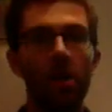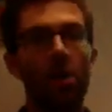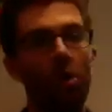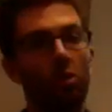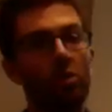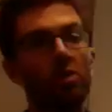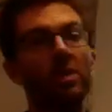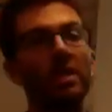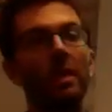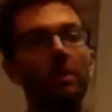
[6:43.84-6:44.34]
Or
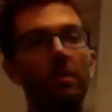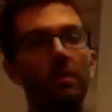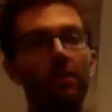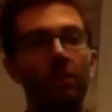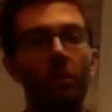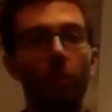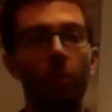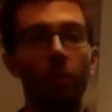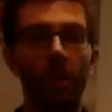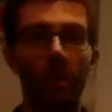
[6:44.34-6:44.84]
do you think they
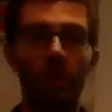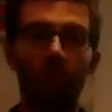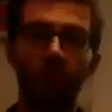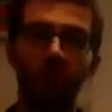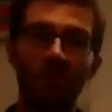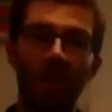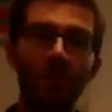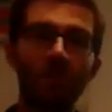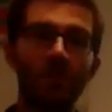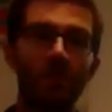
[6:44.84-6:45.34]
prefer William
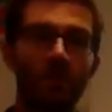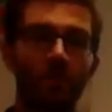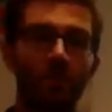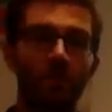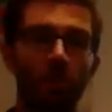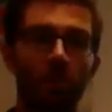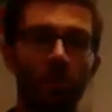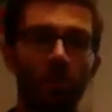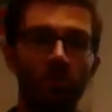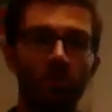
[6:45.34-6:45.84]
James's
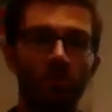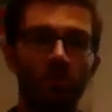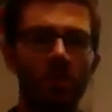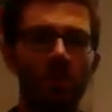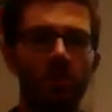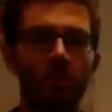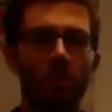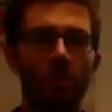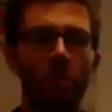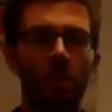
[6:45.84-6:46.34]
approach, which is
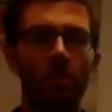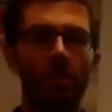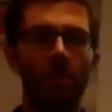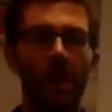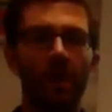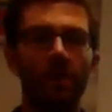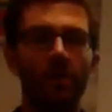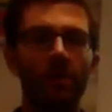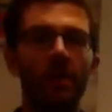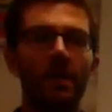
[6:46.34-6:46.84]
more
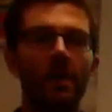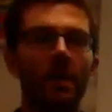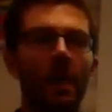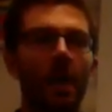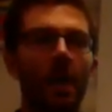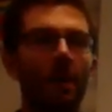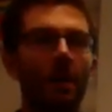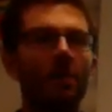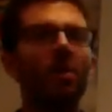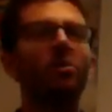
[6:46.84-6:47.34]
about
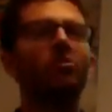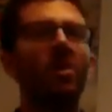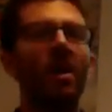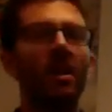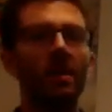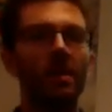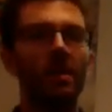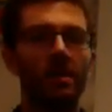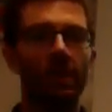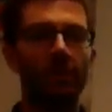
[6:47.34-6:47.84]
trying
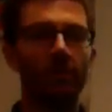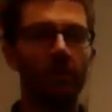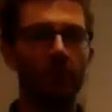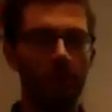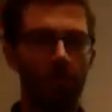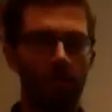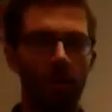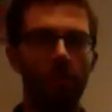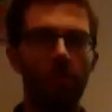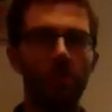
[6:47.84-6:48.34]
to discover the
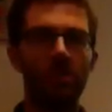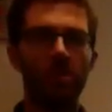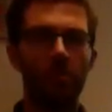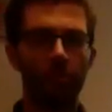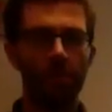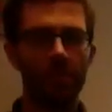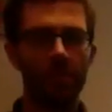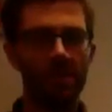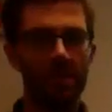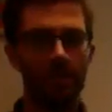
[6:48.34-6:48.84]
purpose, the
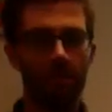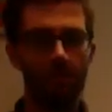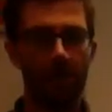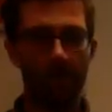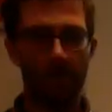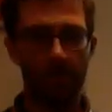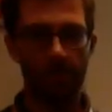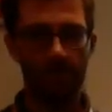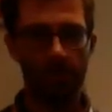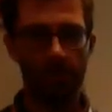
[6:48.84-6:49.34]
reason, the
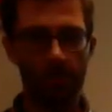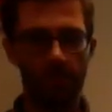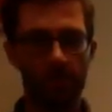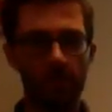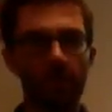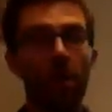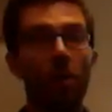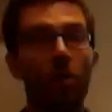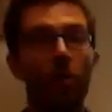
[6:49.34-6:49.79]
benefits?